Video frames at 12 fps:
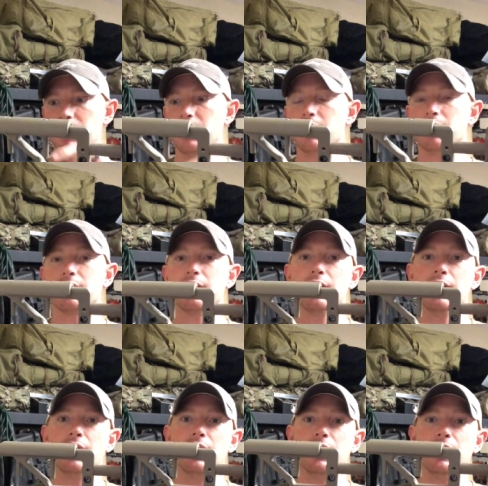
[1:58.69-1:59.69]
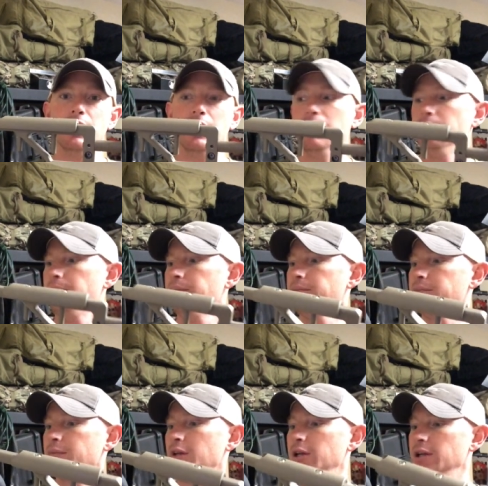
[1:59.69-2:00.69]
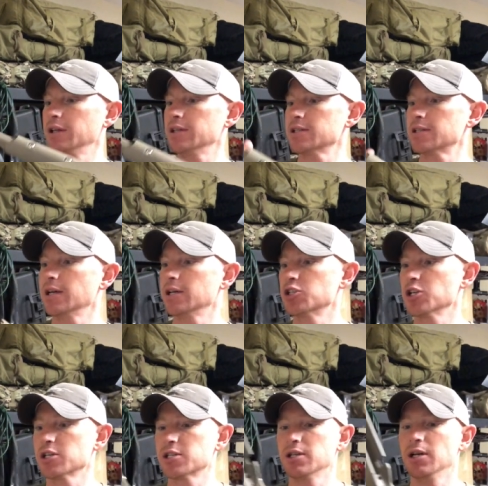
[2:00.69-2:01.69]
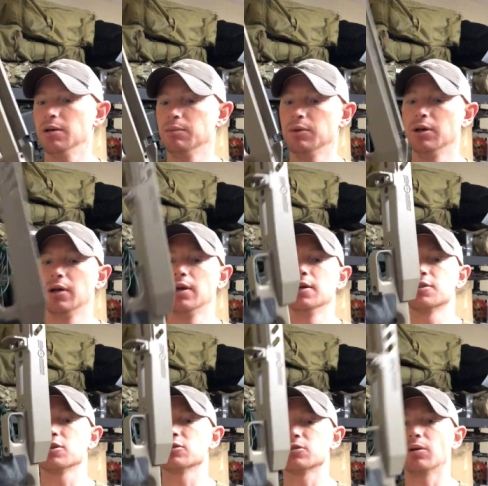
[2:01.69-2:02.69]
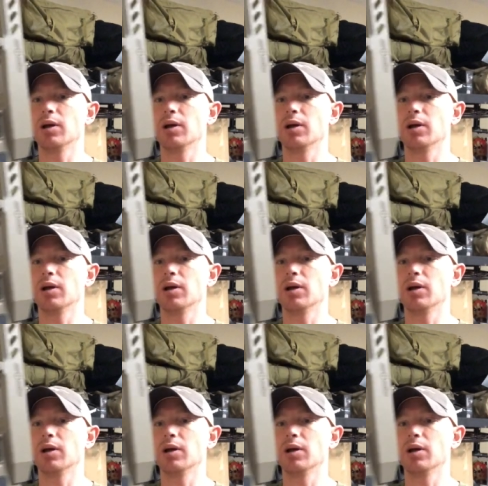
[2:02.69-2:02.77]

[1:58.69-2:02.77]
here. Gonna get this thing adjusted up. It's also